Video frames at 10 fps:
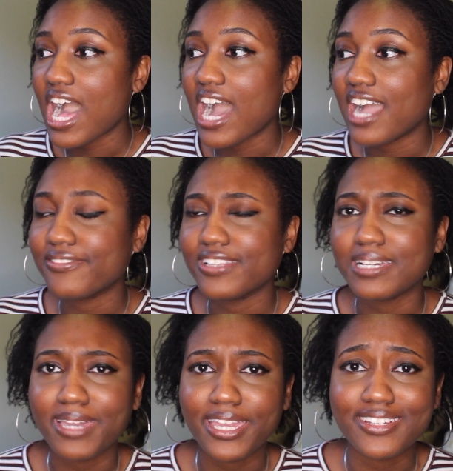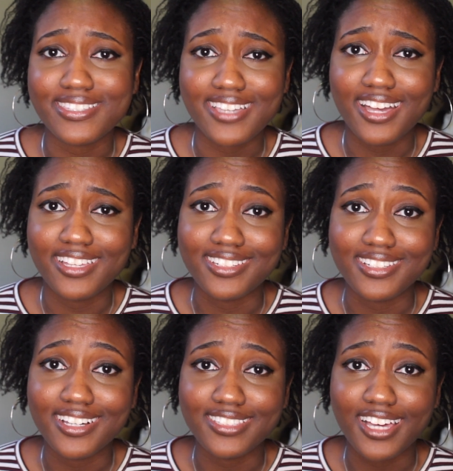I feel like my hair has gotten
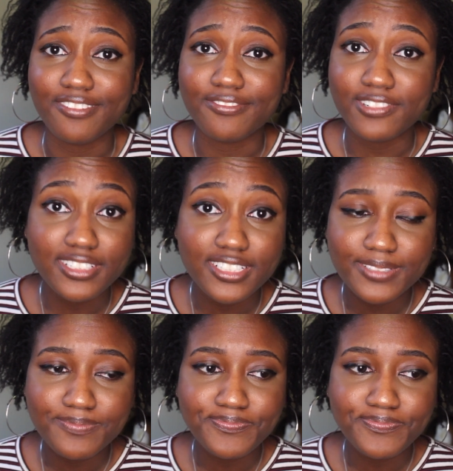a lot fuller.